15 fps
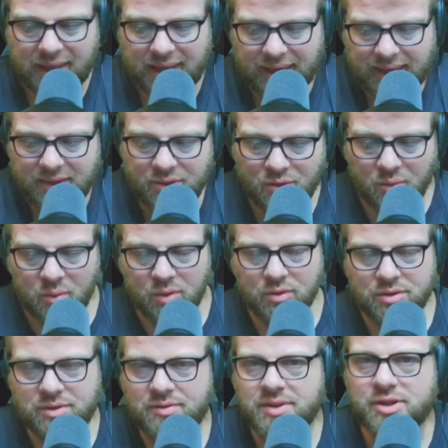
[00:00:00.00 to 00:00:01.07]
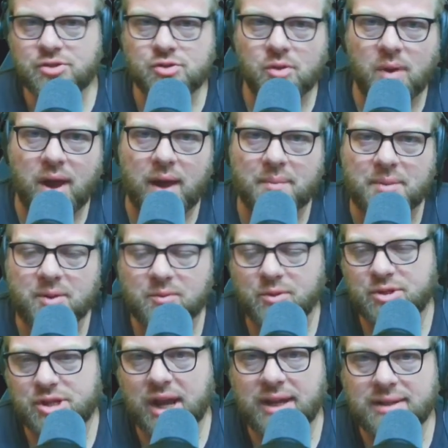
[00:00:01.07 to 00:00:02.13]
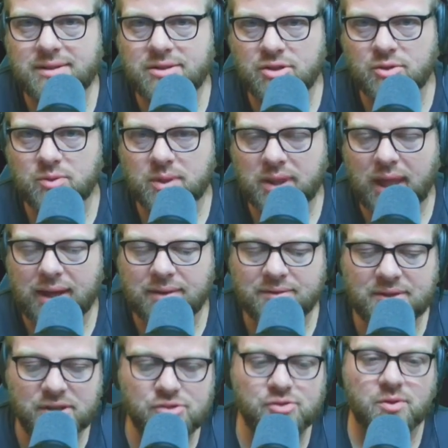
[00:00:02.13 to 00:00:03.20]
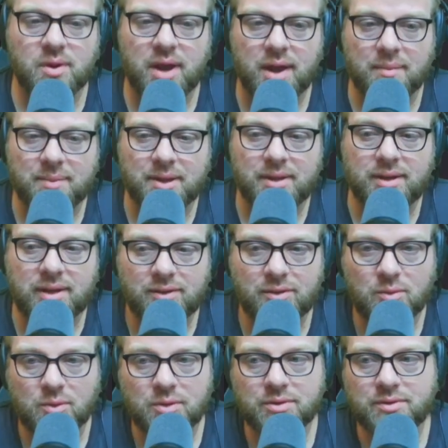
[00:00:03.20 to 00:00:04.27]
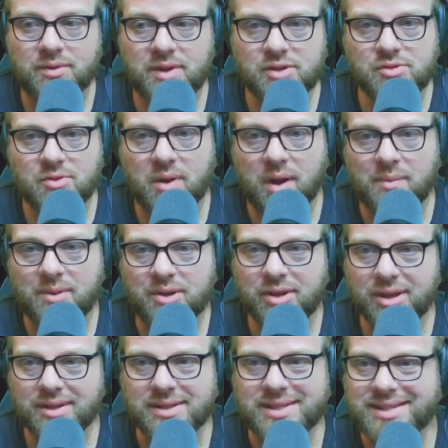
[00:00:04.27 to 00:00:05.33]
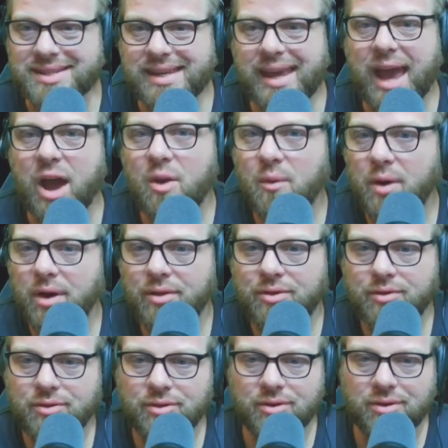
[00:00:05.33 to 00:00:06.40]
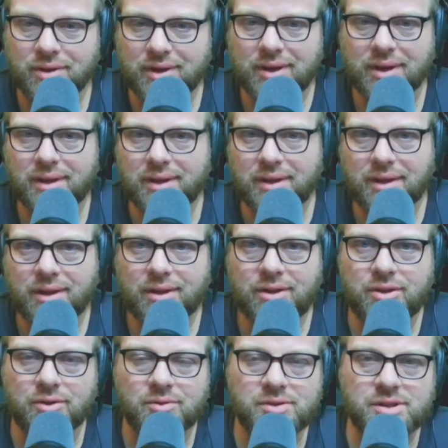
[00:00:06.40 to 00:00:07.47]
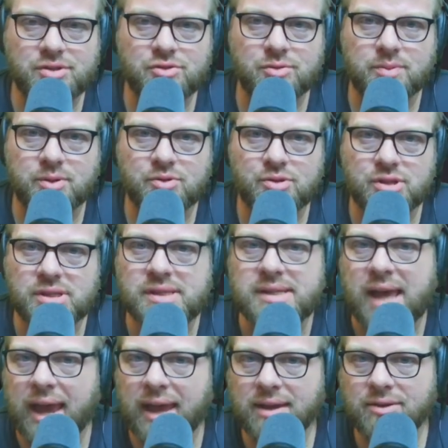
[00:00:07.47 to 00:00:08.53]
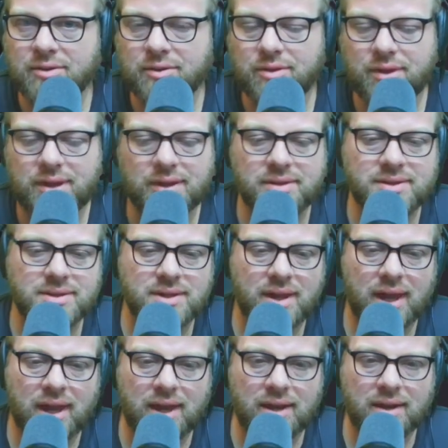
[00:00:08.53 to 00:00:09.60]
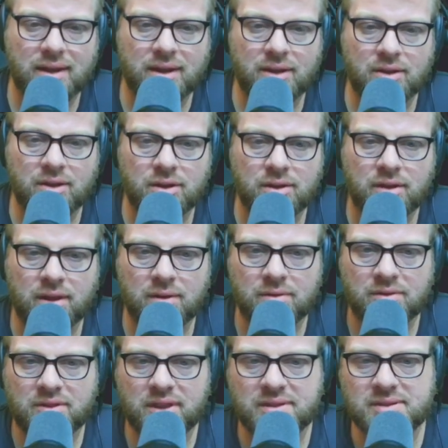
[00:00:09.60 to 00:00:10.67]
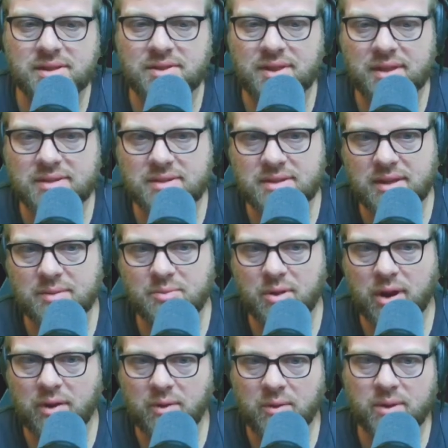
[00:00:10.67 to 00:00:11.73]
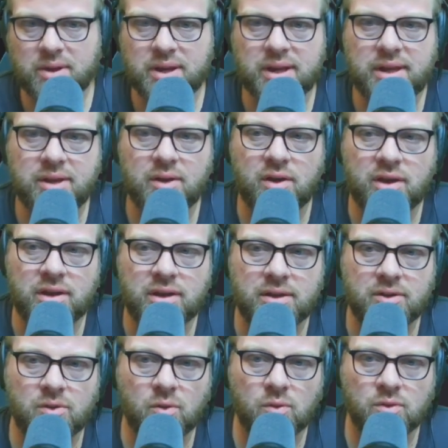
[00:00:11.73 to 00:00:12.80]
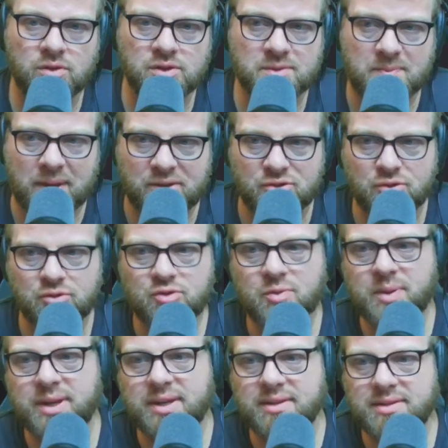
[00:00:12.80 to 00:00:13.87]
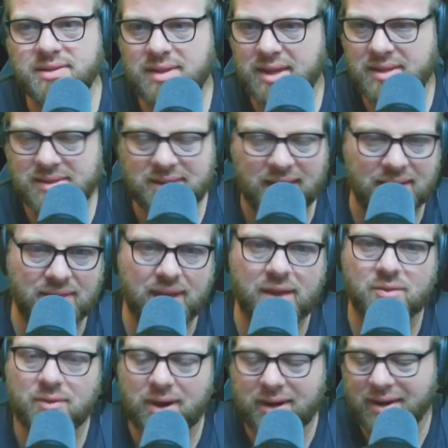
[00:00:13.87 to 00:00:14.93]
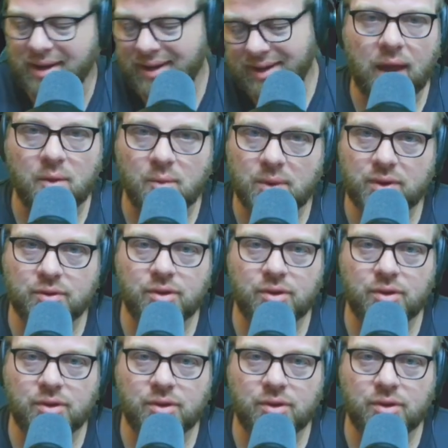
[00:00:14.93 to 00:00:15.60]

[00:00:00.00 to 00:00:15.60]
in the world of distro hopping, which I do a lot of distro hopping. In the world of distro hopping, you get to see how other, distributions handle things and things that they see priority in or special tweaks, things like that, right? I will